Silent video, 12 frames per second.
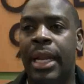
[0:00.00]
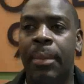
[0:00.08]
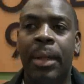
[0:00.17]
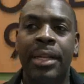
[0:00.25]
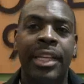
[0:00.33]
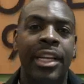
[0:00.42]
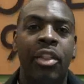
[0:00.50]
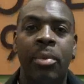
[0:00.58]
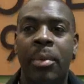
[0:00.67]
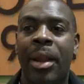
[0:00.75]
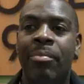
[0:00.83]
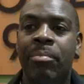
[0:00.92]
And I'm not saying other
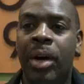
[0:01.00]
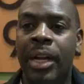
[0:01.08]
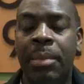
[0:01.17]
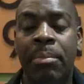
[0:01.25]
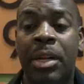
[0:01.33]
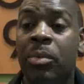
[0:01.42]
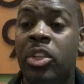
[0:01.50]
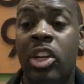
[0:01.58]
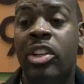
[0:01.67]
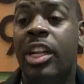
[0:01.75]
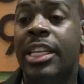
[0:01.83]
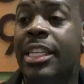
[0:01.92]
people haven't bought in, but
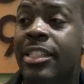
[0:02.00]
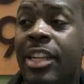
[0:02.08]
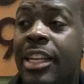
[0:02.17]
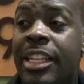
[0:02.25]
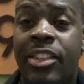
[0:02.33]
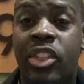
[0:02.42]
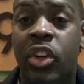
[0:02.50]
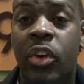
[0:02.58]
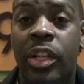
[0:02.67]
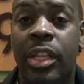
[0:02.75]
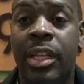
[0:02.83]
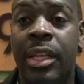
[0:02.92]
it's not an easy
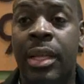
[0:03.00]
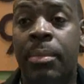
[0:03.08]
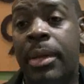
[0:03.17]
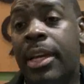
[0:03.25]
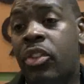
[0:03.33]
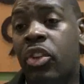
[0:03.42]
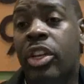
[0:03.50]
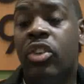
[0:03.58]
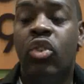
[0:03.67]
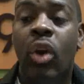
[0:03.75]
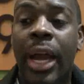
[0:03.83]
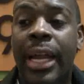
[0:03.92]
journey, because you
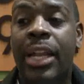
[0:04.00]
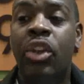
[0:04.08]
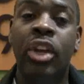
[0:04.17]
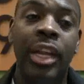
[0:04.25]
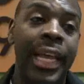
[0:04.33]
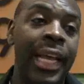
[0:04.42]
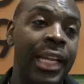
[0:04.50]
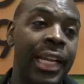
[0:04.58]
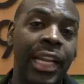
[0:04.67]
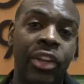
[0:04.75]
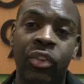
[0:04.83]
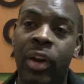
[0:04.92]
can try it and you can
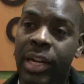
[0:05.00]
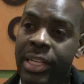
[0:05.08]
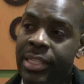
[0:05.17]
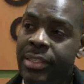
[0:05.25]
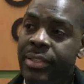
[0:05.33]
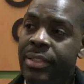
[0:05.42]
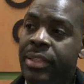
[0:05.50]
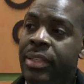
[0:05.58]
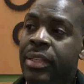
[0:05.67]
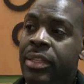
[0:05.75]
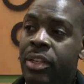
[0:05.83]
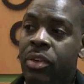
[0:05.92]
alienate your audience,
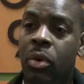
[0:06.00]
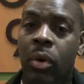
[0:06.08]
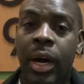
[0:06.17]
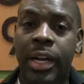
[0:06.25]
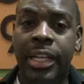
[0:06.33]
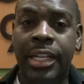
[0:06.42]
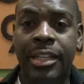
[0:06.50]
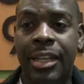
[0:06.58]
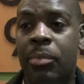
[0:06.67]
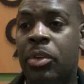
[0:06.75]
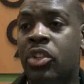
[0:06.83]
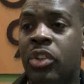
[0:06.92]
your core audience,
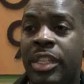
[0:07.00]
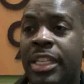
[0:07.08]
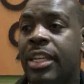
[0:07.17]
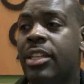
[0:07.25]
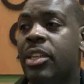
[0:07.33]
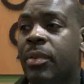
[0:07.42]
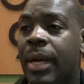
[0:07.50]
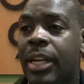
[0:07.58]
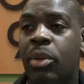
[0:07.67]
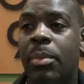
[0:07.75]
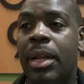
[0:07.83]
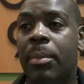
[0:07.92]
which could kill you,
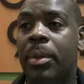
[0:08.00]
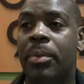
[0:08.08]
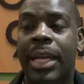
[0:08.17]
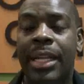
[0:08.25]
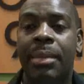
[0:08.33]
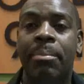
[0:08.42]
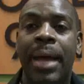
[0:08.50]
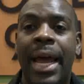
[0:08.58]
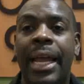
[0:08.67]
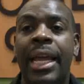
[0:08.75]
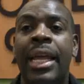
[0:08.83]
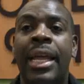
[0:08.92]
right? And you may not be able to get them
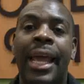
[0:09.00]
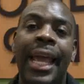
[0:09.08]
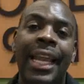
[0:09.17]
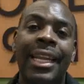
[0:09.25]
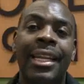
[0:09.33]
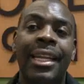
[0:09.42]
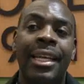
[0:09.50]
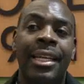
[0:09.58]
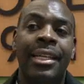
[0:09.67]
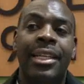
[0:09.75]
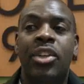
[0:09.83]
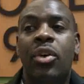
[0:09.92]
back. And,
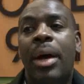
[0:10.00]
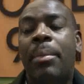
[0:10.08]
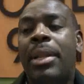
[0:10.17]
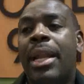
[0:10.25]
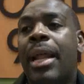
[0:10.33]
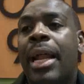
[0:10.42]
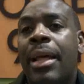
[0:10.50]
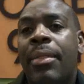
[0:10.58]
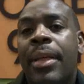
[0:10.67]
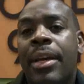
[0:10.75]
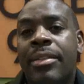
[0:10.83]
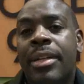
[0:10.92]
and I
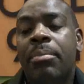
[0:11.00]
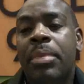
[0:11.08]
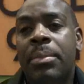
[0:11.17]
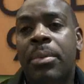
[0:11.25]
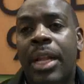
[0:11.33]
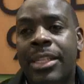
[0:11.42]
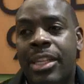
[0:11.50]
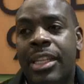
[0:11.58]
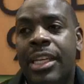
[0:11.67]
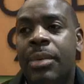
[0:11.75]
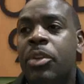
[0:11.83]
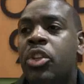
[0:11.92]
think some people actually
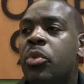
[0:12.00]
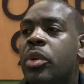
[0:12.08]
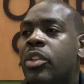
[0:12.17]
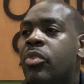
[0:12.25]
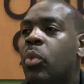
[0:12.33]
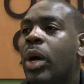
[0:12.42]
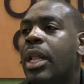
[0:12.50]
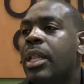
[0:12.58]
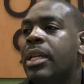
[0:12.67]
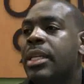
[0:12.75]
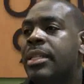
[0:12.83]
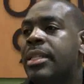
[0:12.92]
think, can we do it as
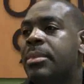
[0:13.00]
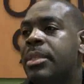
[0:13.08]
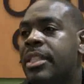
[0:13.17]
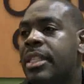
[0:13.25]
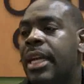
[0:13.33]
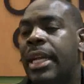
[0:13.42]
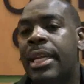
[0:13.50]
well as CBC?